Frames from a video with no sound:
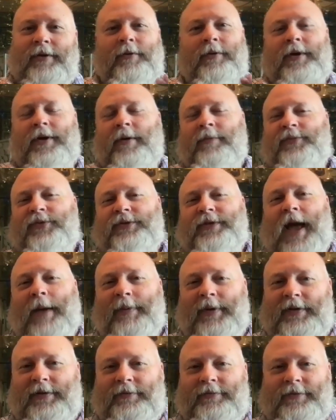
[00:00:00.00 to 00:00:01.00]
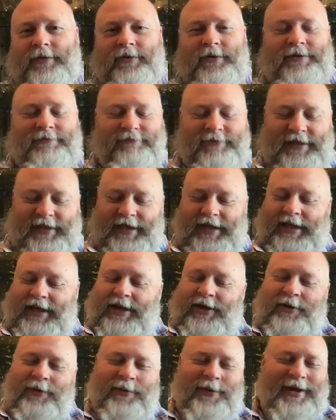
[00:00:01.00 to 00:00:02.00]
Oh, come stop it.
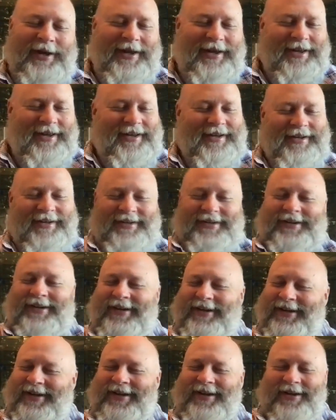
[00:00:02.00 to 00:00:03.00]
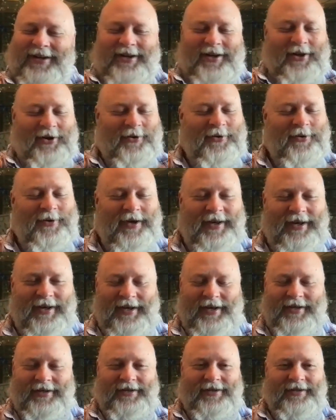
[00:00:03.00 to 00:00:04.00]
Quit it. Quit
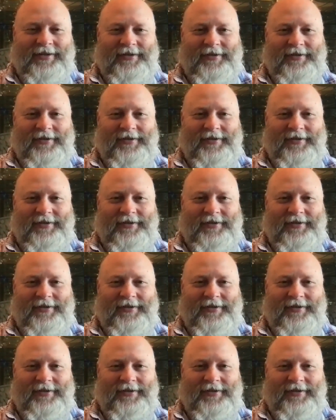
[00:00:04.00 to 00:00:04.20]
it.